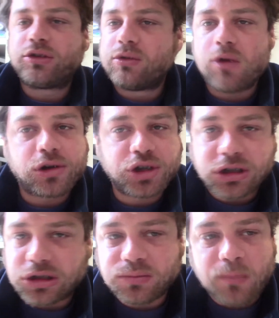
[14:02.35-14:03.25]
to watch
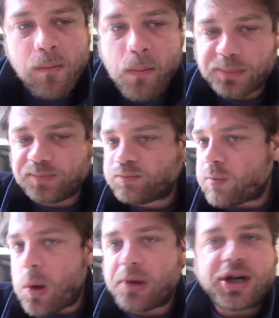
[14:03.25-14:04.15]
it.
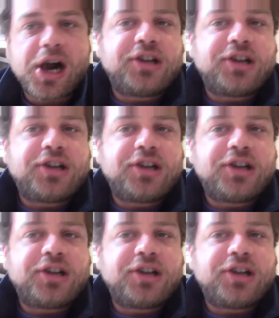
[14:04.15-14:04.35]
I